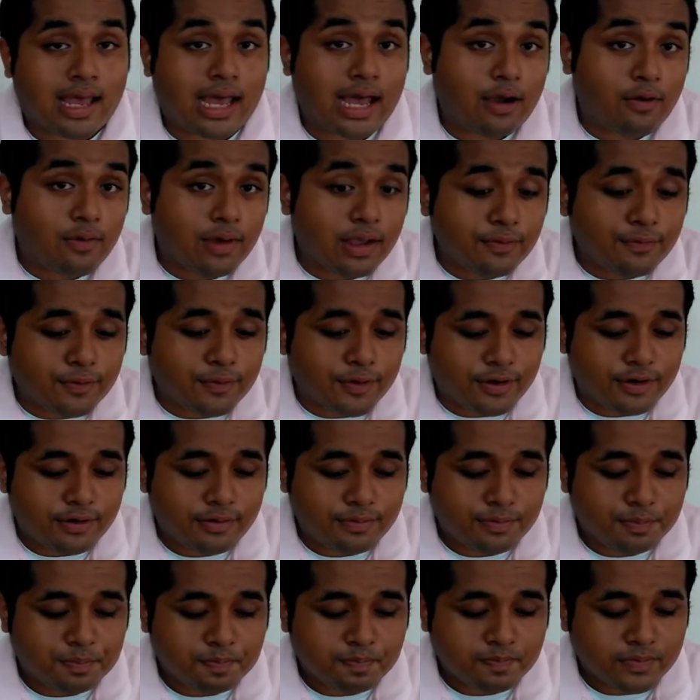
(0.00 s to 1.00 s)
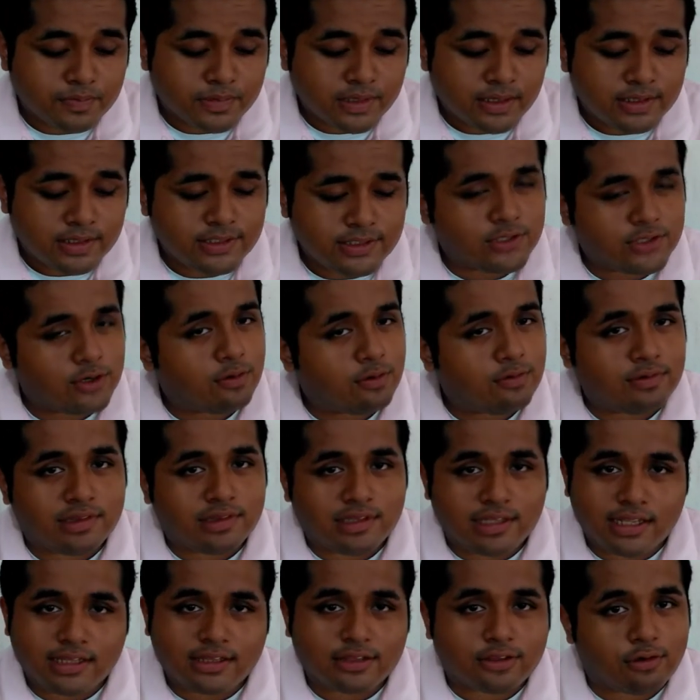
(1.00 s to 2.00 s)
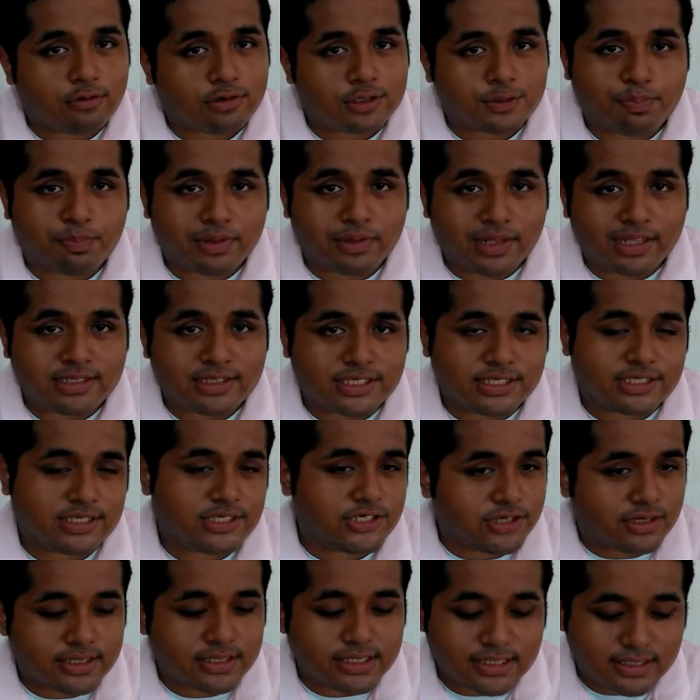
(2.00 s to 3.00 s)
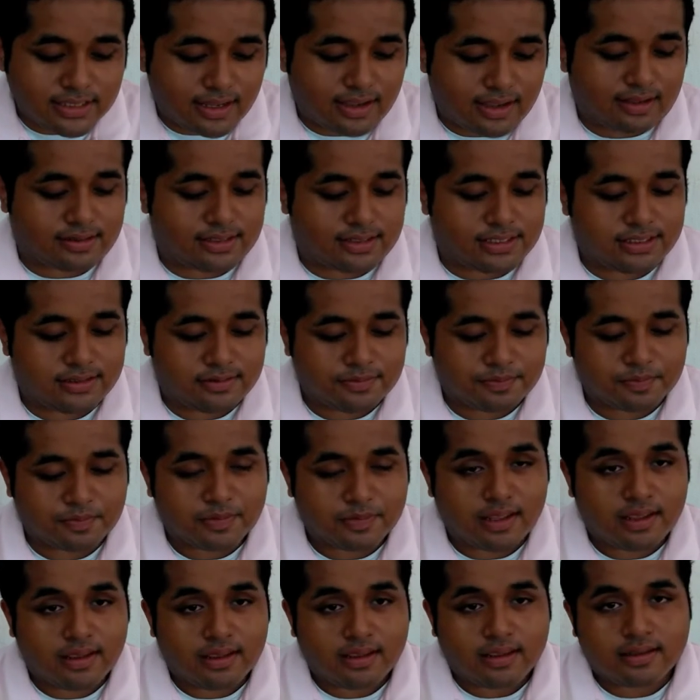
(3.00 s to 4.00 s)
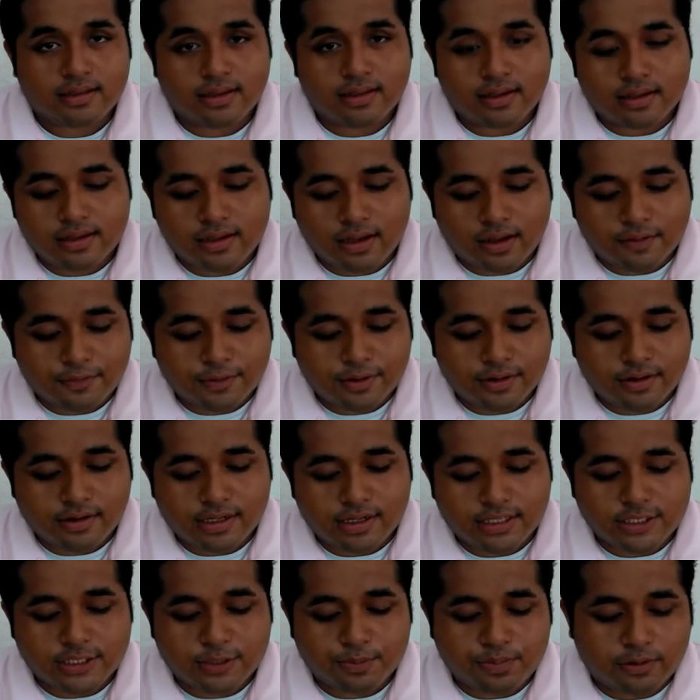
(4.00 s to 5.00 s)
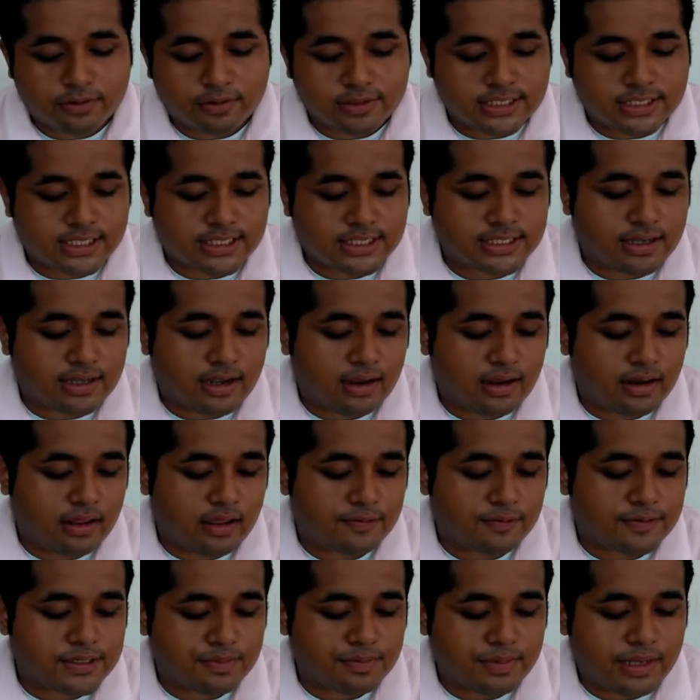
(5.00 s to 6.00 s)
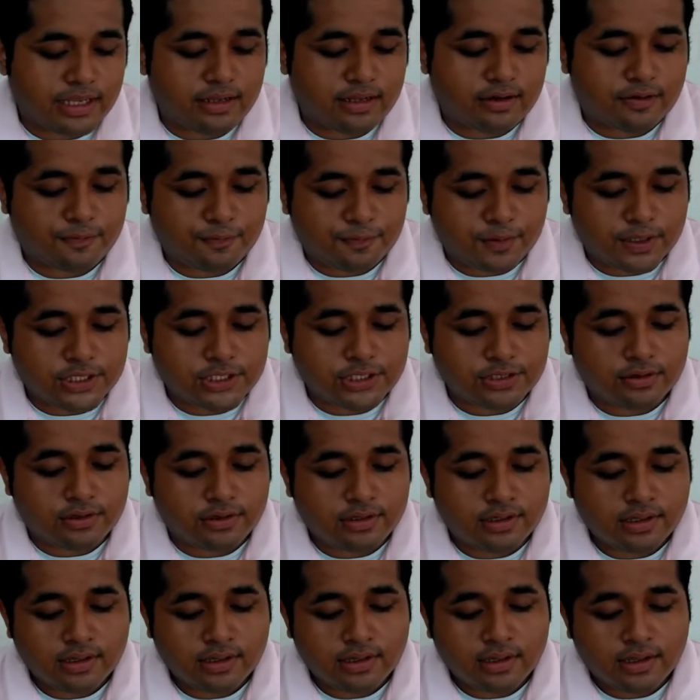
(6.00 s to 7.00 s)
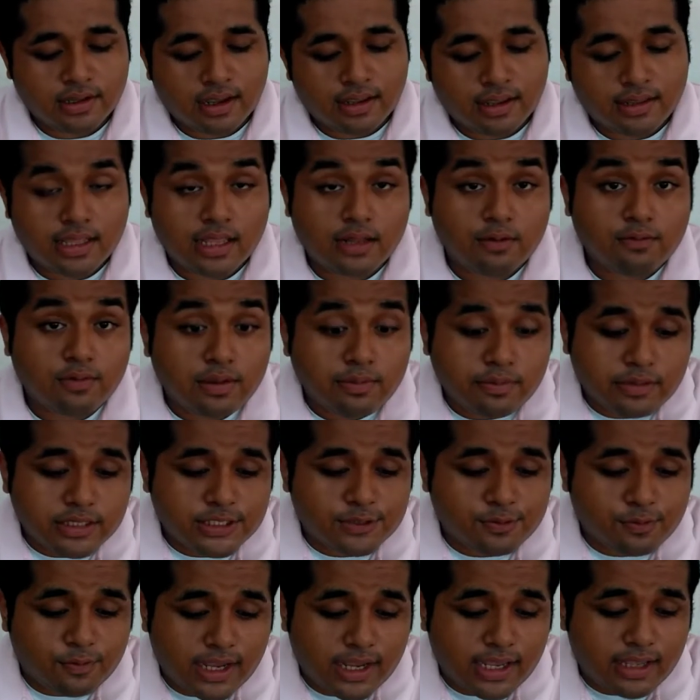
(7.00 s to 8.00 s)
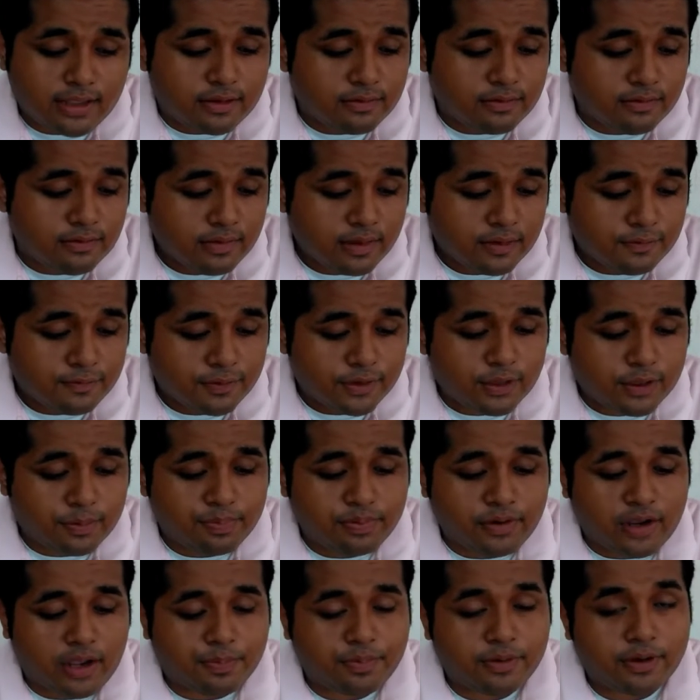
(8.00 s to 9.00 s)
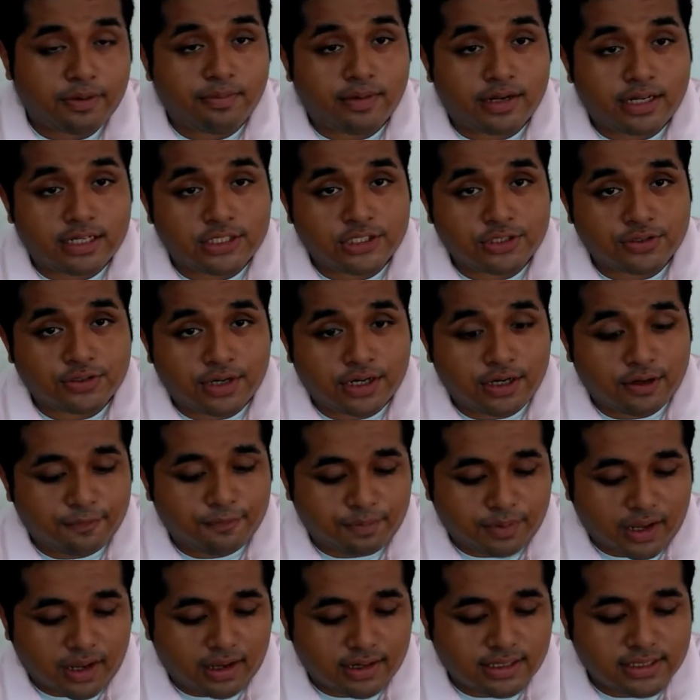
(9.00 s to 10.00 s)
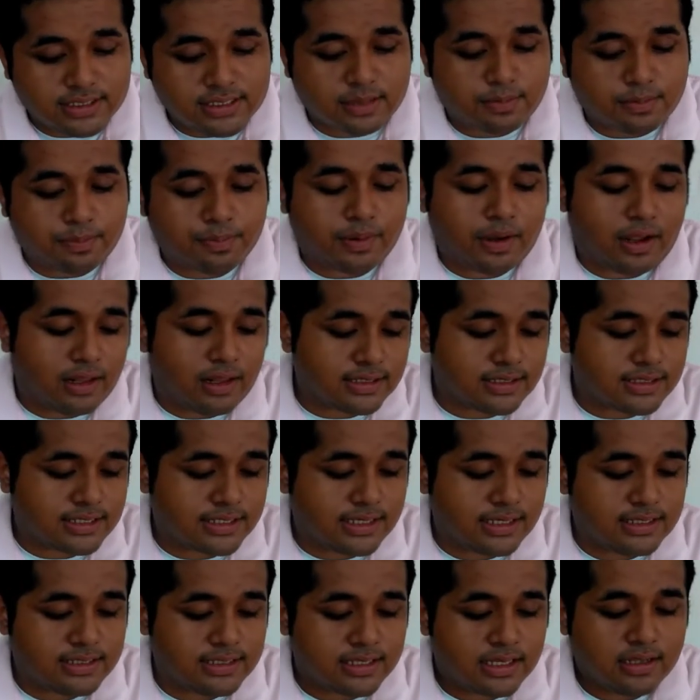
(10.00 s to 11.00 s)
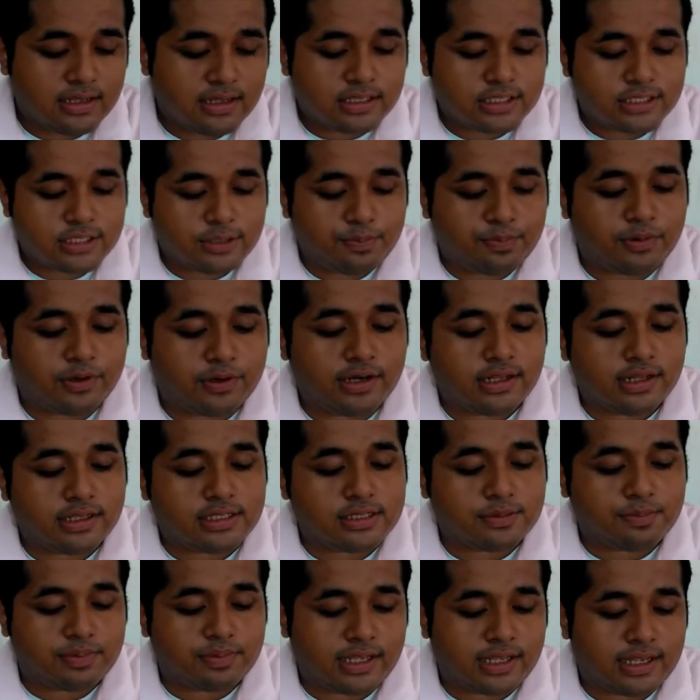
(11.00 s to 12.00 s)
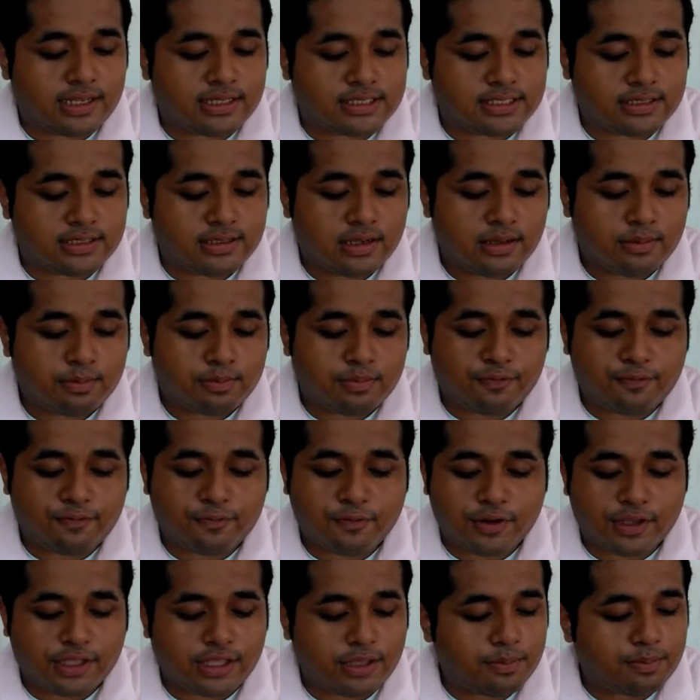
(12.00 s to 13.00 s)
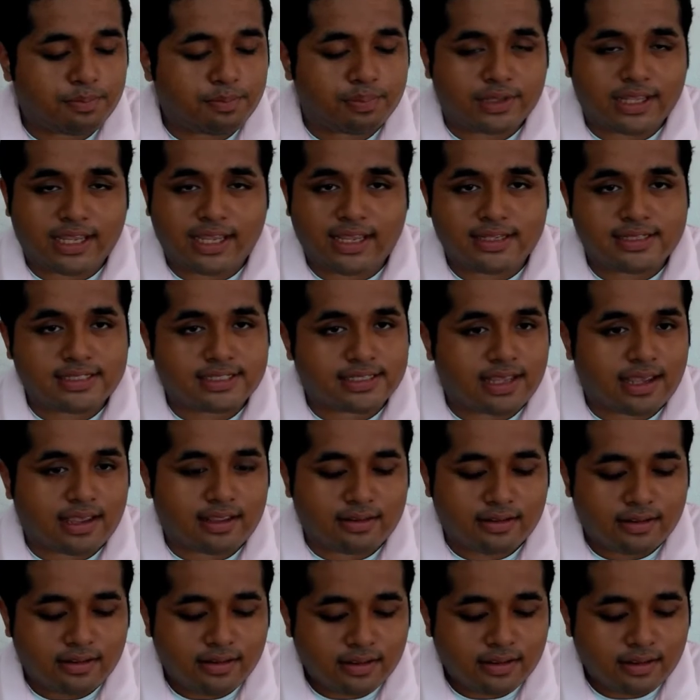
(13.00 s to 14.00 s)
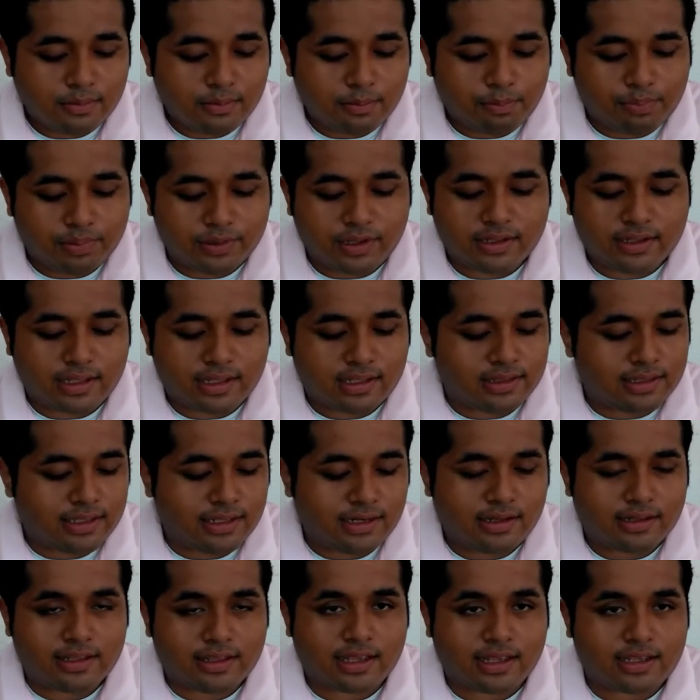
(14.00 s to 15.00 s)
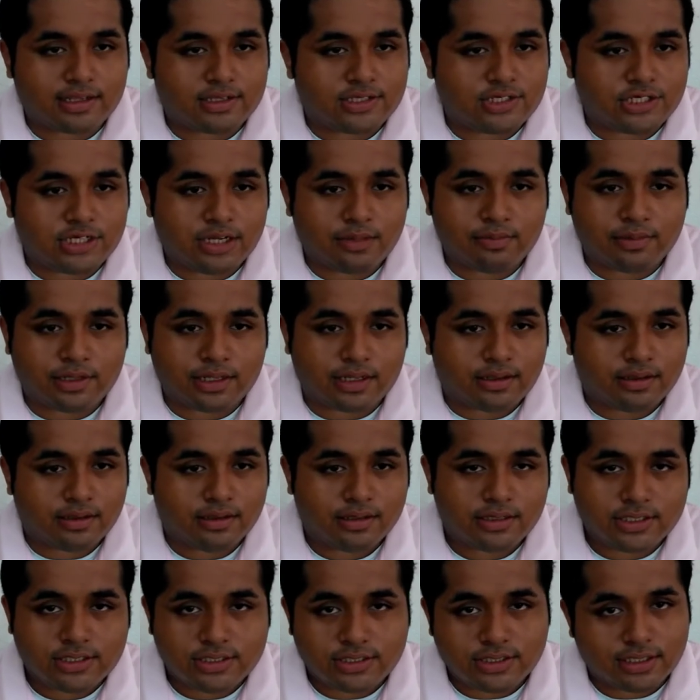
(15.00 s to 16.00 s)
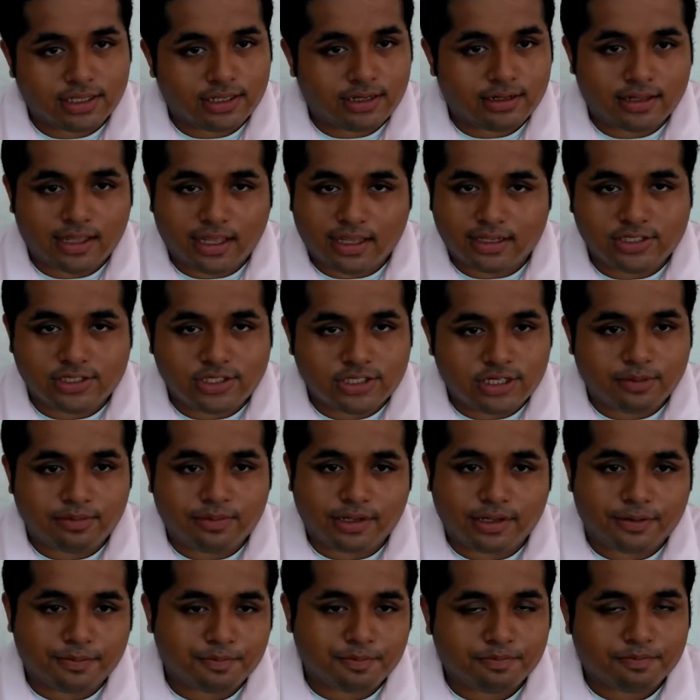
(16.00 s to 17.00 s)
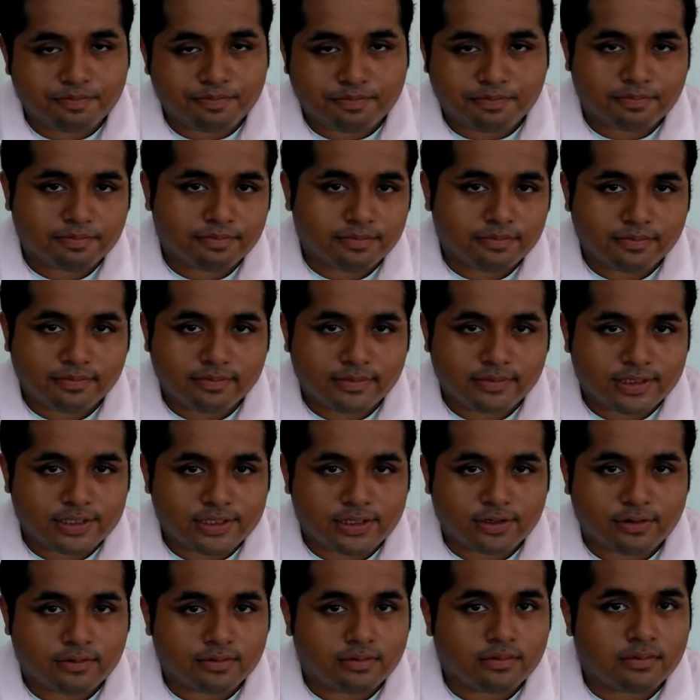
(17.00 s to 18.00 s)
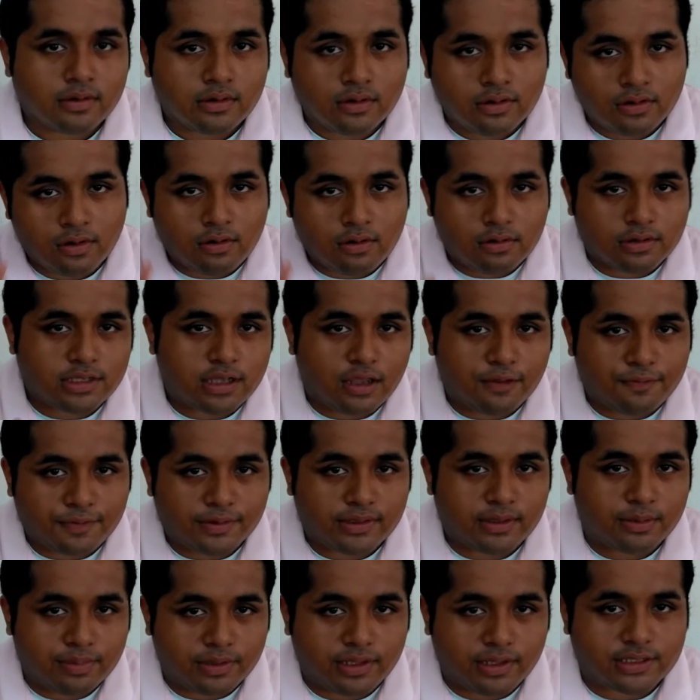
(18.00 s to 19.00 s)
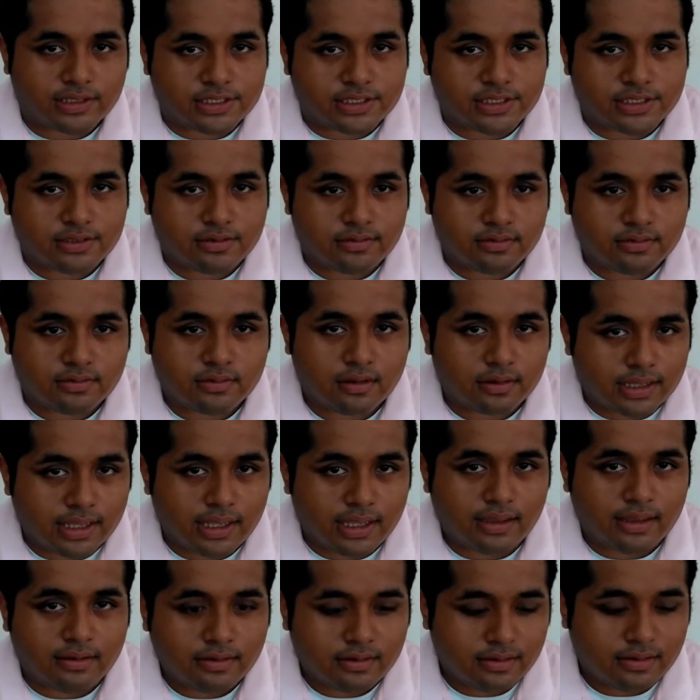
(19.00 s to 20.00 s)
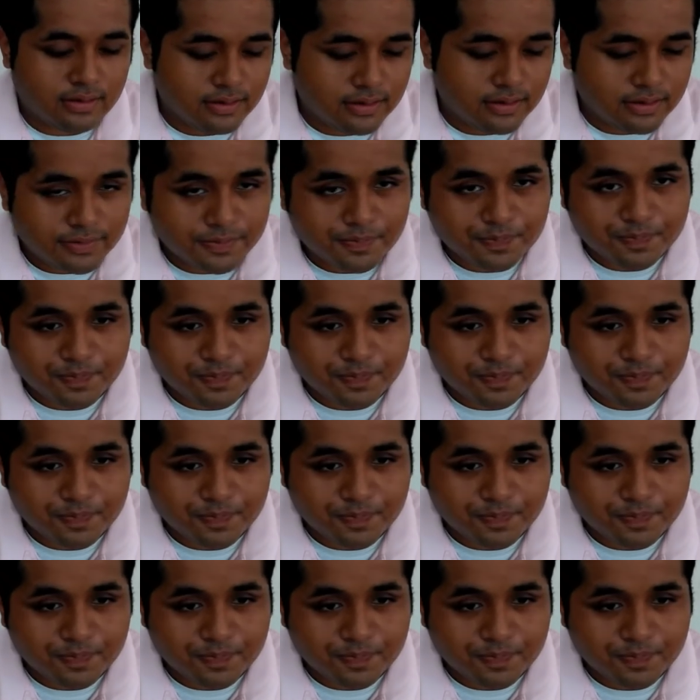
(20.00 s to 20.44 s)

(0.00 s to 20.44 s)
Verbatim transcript: However, don't lit those blunts just yet. The governor is supposed to sign off to make it official, and then we must wait for the proper administrative bodies and policies to put it into place before you can blaze that blunt and lit it like a chimney. Lit it like a chimney. So hold off on the blunts, okay?